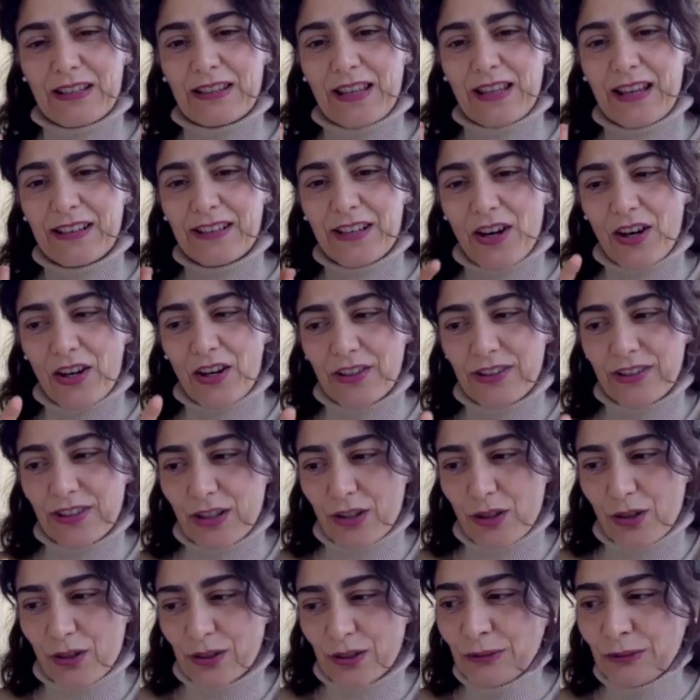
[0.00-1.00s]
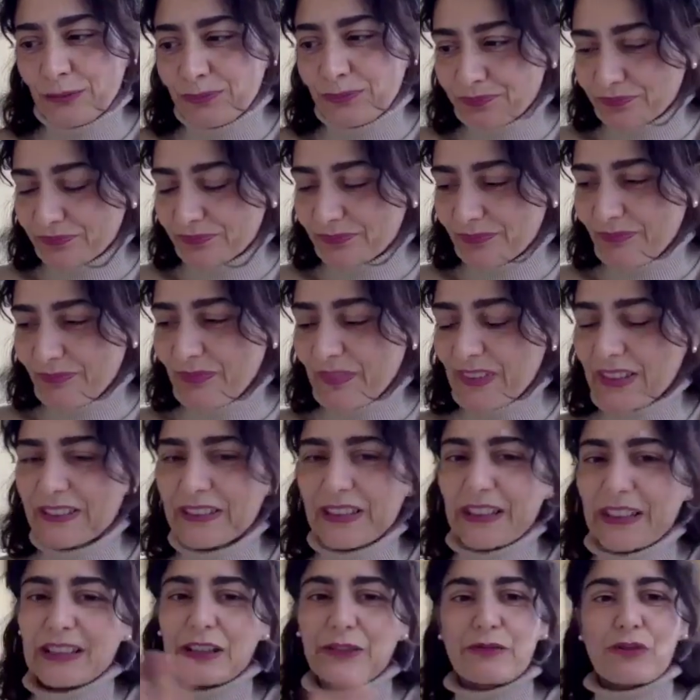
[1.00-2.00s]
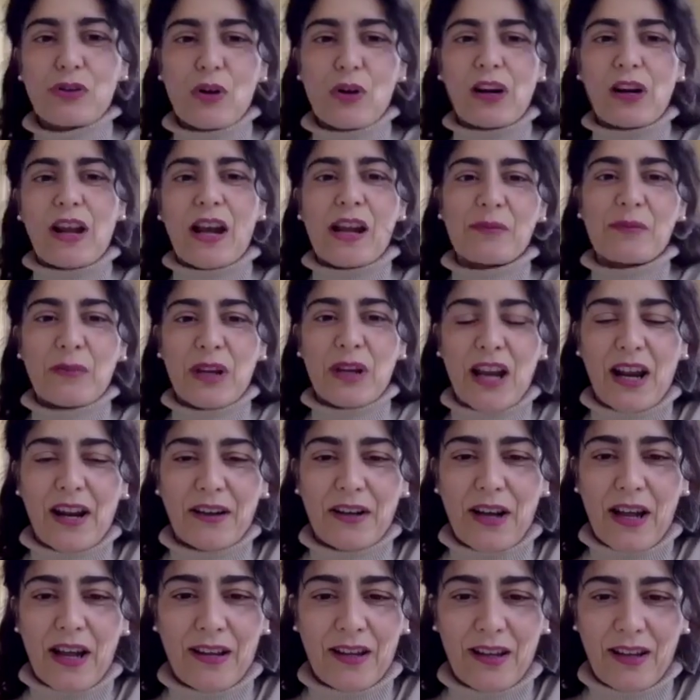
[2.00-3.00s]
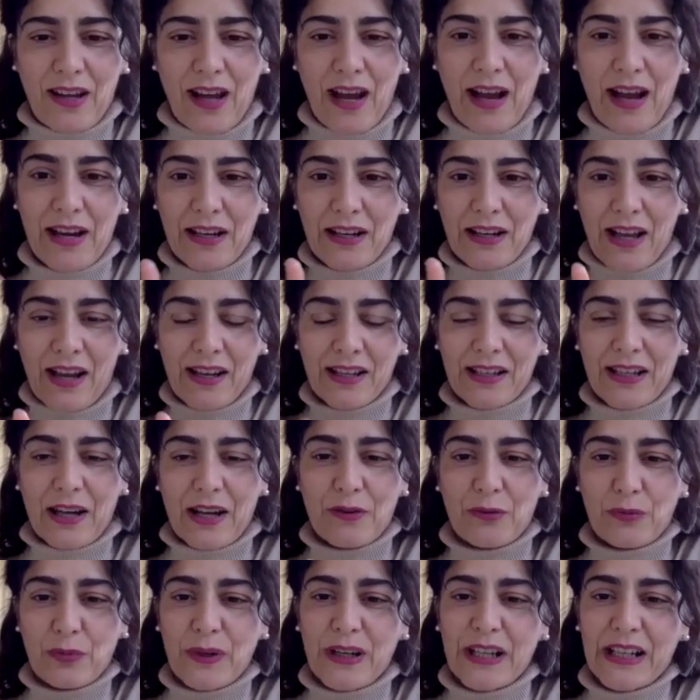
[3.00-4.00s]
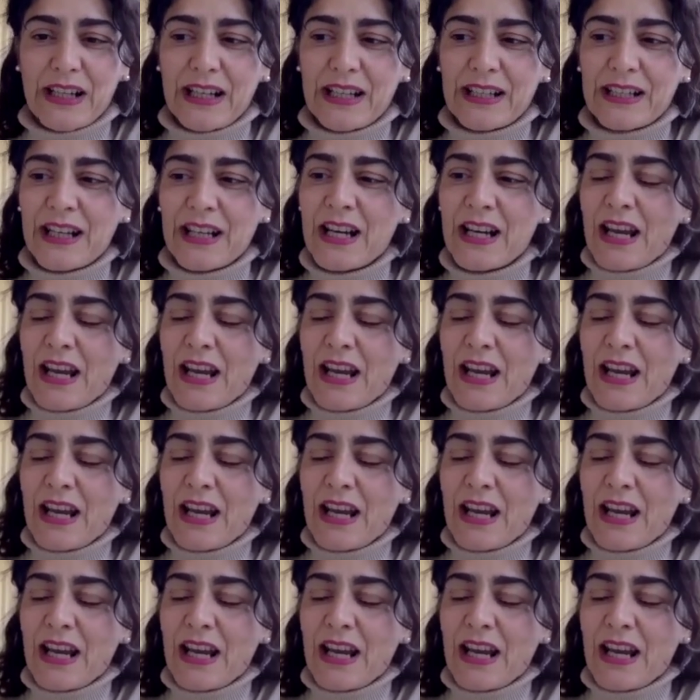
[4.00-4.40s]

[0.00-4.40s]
that article, that if you allow me, I can read it.